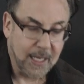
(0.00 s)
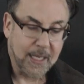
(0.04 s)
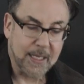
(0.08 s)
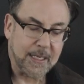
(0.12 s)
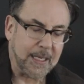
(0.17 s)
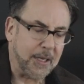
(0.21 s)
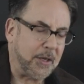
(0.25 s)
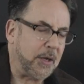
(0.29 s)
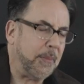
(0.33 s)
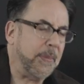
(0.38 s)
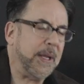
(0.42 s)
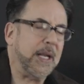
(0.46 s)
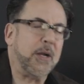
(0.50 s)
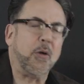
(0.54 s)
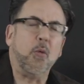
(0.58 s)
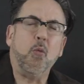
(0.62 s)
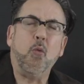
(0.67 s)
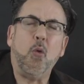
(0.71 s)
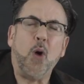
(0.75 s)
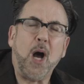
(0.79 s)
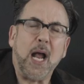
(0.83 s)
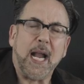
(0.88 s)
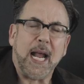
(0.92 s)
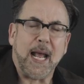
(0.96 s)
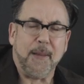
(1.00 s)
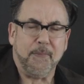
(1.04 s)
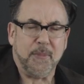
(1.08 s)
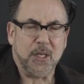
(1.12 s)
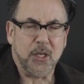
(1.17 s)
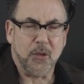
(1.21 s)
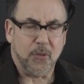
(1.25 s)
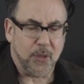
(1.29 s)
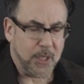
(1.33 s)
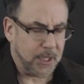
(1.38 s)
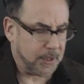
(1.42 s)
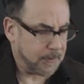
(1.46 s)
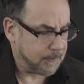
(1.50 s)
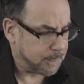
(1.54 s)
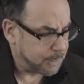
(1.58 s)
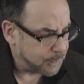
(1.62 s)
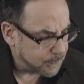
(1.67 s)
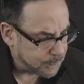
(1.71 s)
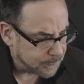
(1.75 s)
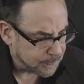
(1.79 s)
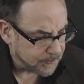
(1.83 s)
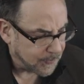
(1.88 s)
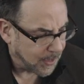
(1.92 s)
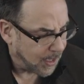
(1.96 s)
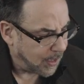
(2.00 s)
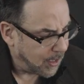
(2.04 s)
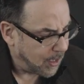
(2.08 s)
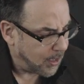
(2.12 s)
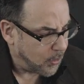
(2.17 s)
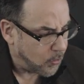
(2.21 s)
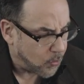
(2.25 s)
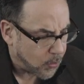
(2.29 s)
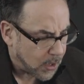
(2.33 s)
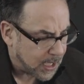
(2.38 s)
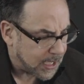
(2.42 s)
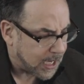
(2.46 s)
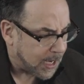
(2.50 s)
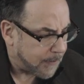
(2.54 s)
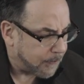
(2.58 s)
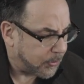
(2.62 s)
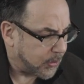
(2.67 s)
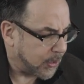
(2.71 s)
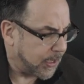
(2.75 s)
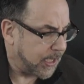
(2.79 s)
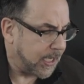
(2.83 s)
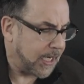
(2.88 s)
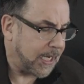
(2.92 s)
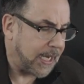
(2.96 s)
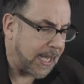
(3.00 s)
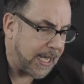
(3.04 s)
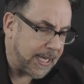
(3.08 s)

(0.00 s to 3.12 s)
Now no matter what I'm doing, what I'm playing,